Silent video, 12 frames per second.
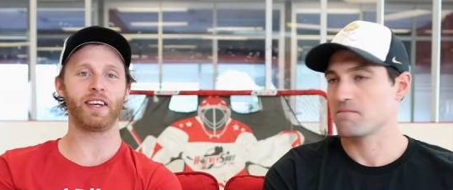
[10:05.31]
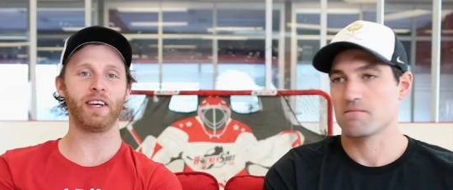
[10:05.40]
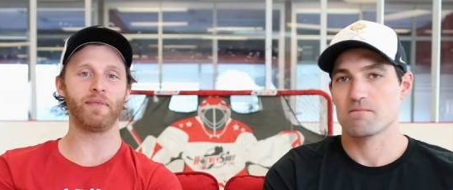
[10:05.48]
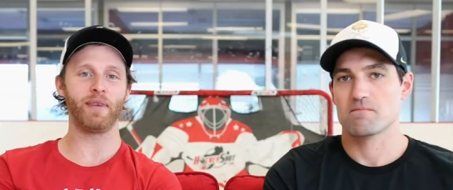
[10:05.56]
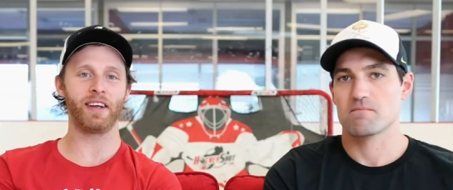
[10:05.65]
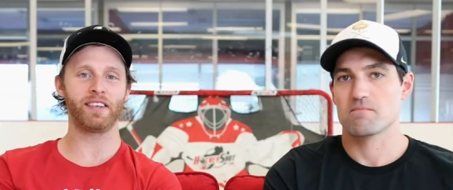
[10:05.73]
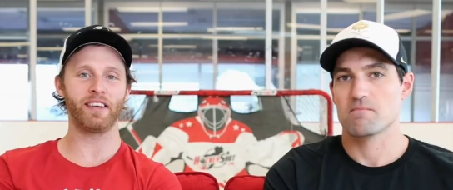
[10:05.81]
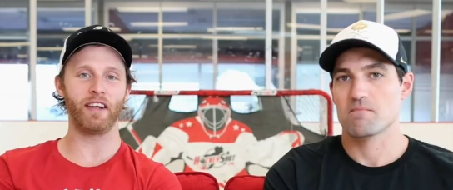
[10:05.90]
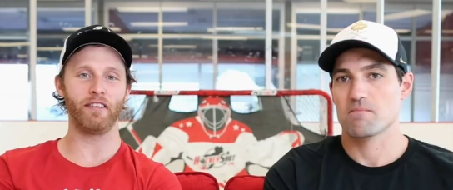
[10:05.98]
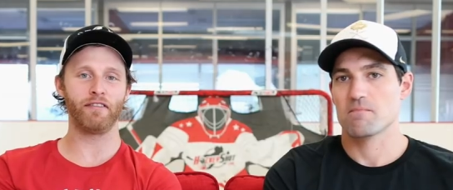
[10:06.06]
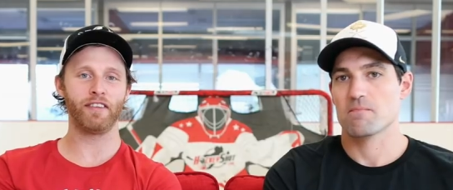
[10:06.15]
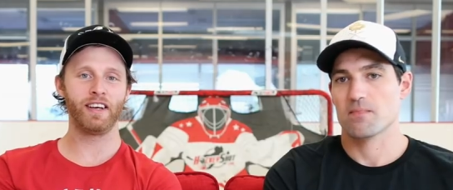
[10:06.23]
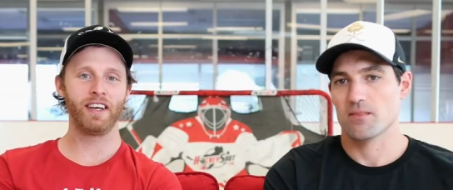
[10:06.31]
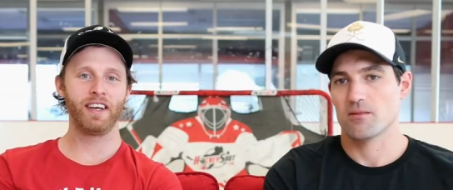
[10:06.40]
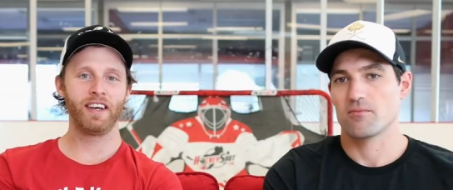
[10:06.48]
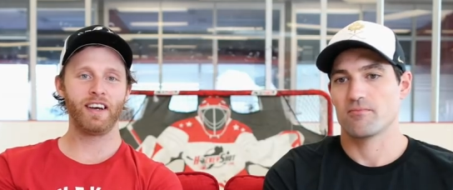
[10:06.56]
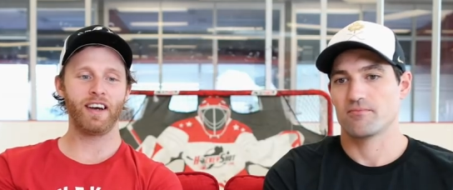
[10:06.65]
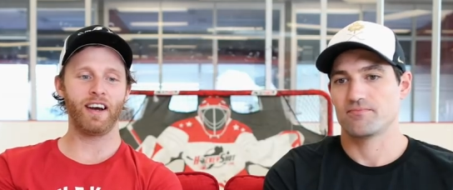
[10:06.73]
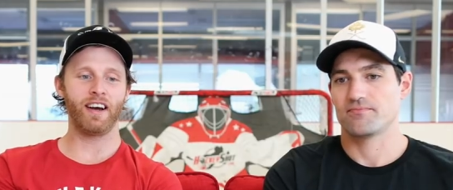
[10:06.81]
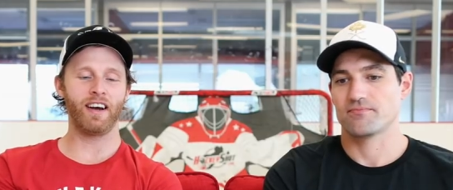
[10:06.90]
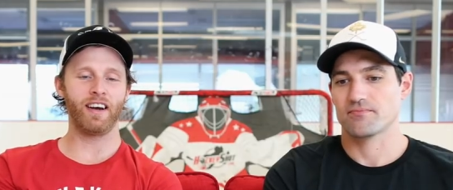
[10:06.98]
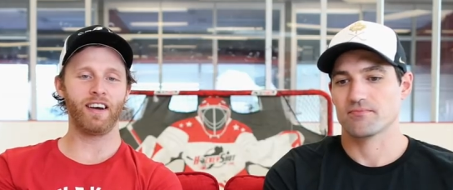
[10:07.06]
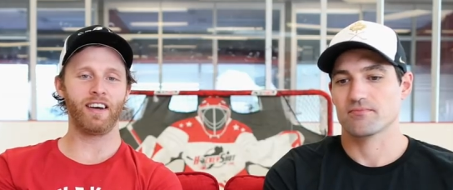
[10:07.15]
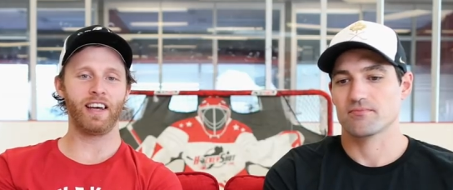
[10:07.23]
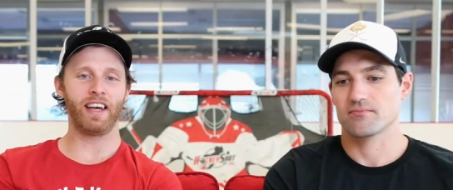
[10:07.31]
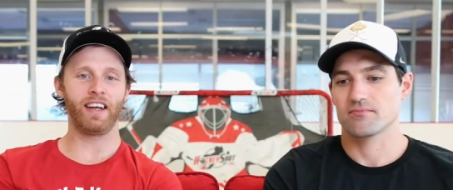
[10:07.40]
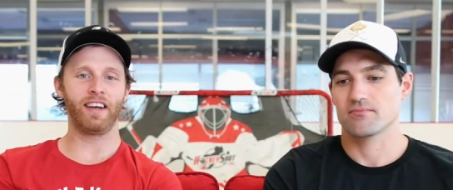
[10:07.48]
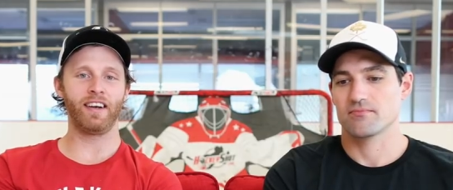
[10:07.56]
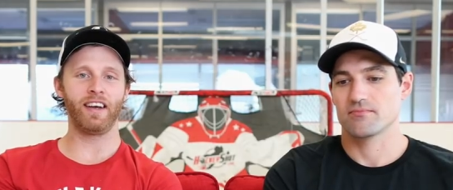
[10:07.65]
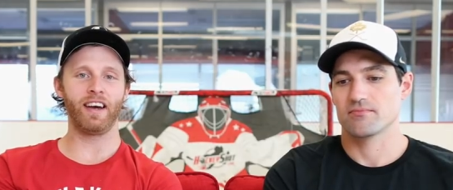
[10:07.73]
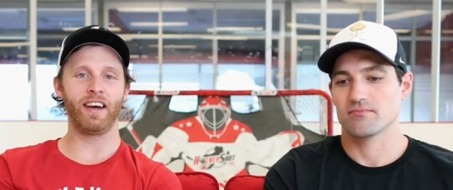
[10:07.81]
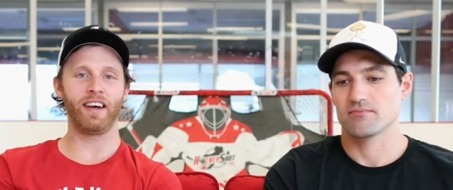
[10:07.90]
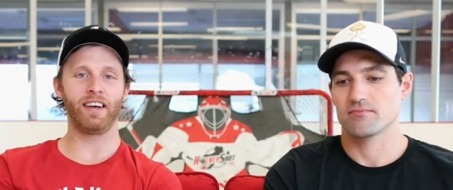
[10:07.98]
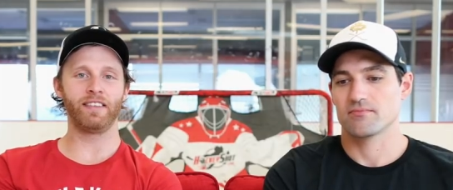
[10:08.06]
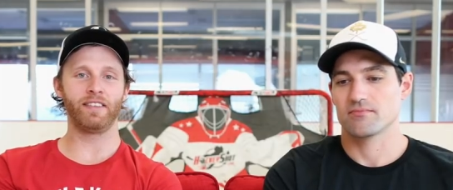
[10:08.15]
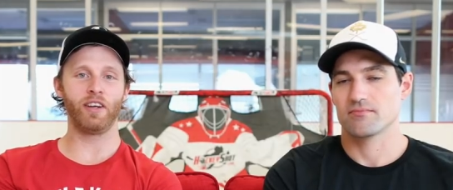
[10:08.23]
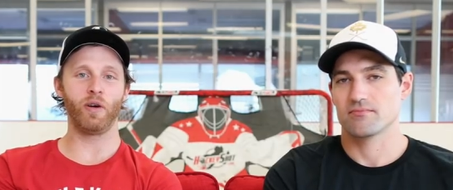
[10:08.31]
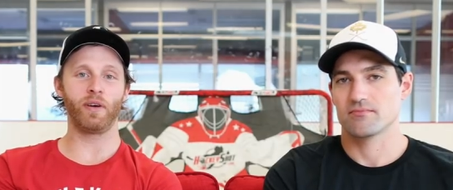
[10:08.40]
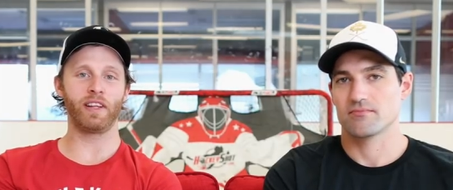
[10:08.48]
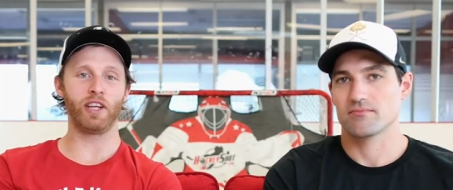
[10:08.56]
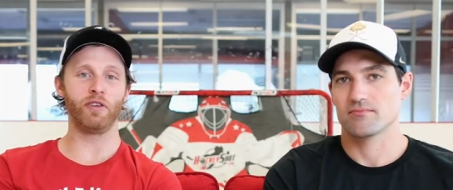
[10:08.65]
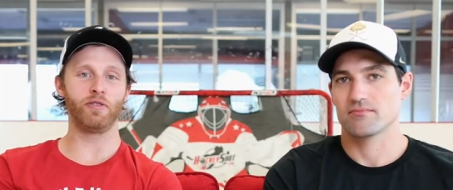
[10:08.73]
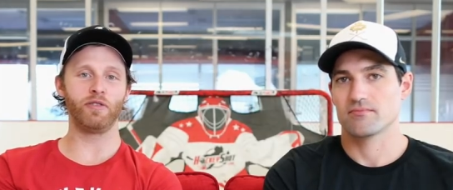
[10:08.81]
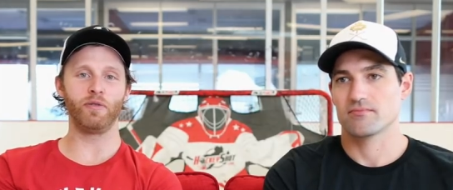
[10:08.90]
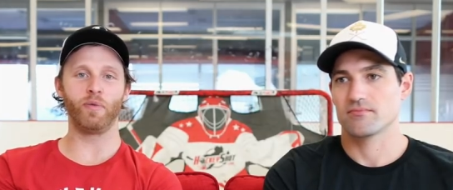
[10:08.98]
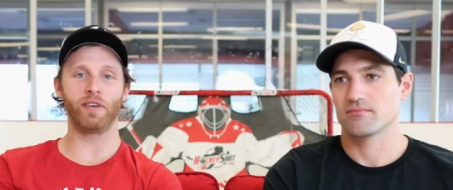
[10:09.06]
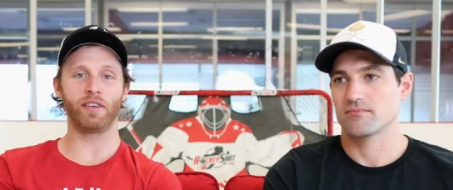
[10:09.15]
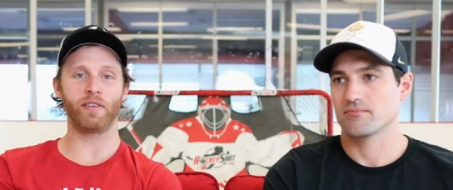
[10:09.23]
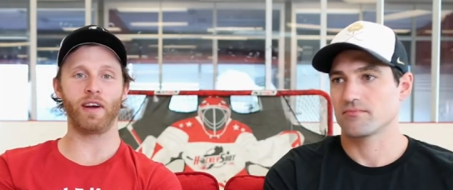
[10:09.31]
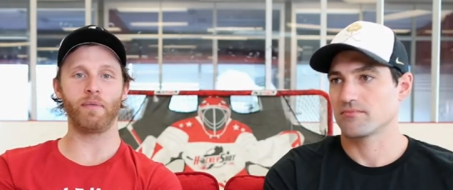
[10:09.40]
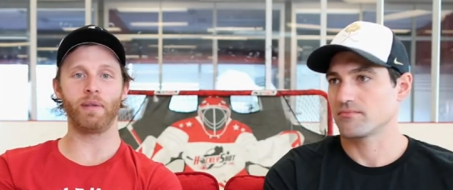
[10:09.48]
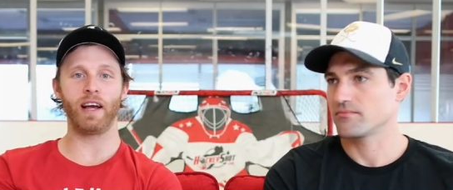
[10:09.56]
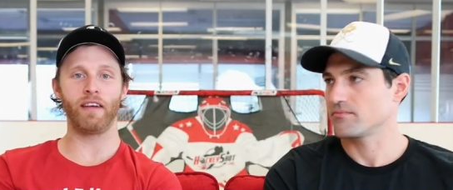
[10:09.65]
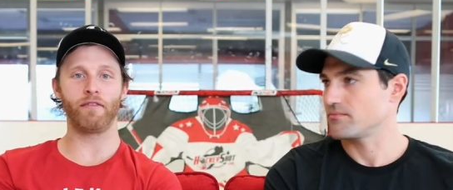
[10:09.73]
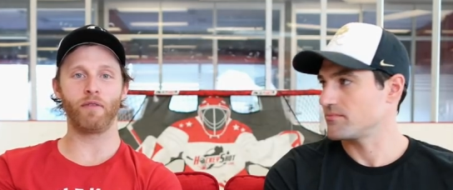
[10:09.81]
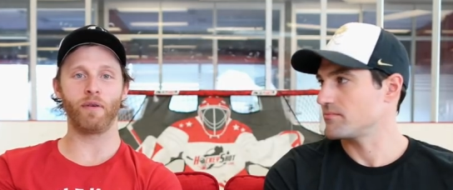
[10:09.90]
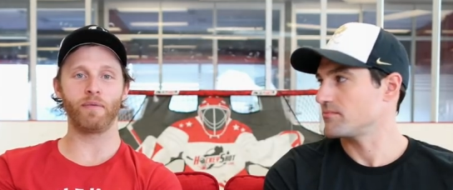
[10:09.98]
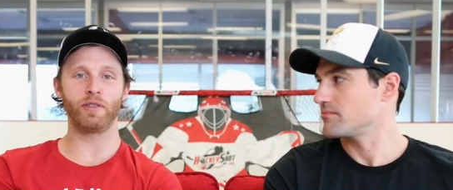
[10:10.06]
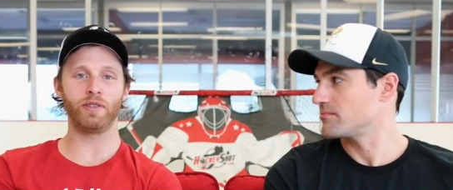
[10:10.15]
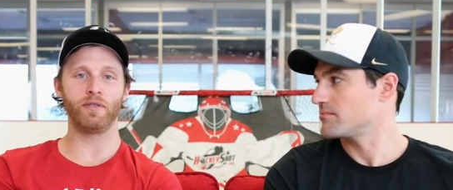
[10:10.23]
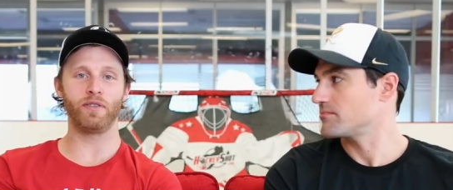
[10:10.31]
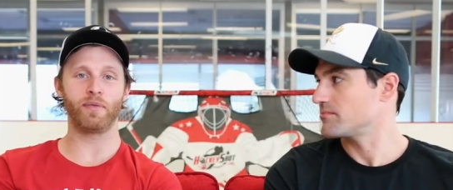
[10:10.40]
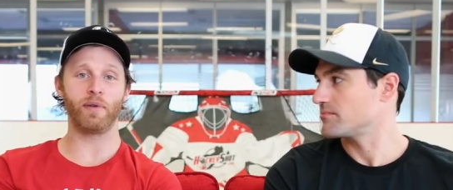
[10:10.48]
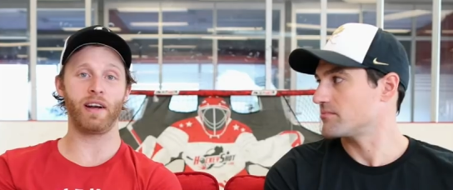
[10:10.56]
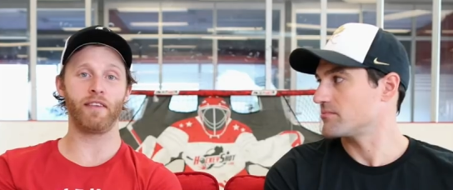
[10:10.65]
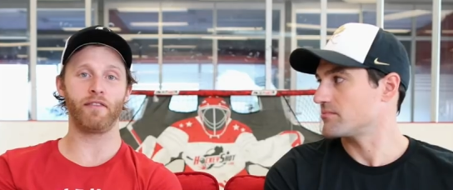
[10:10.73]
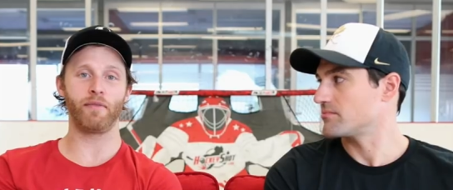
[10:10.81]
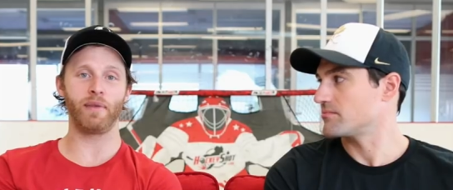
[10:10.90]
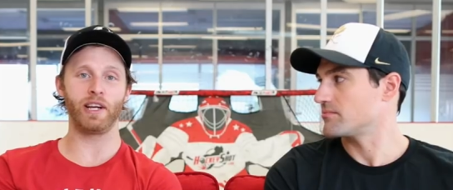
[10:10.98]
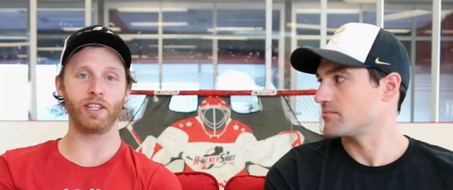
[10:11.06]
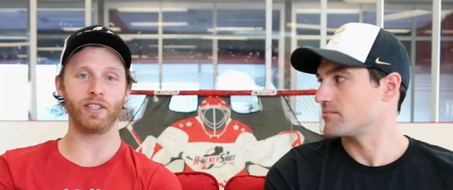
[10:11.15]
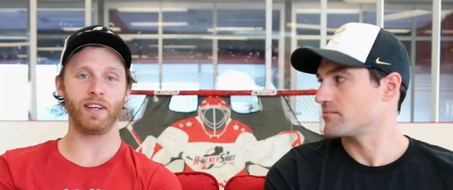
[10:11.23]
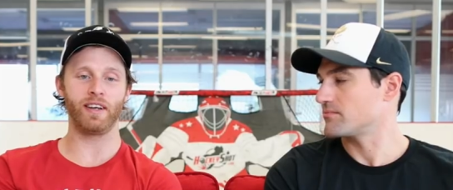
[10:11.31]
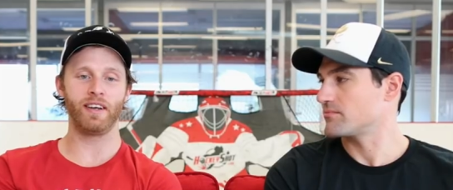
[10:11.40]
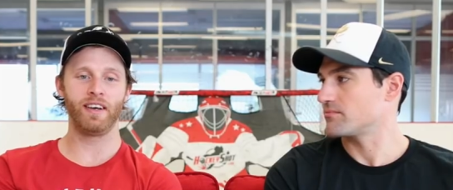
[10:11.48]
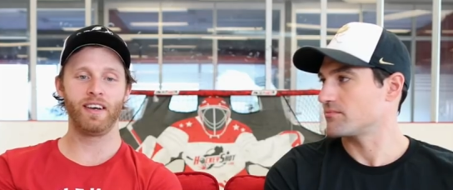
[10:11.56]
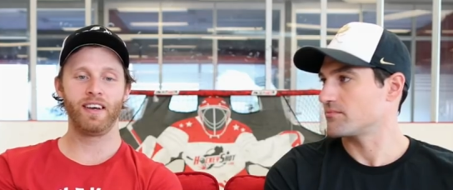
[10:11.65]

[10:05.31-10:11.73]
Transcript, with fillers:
Speaker 1: a kid myself. Uh, and uh, knowing that YouTube was a great platform to spread information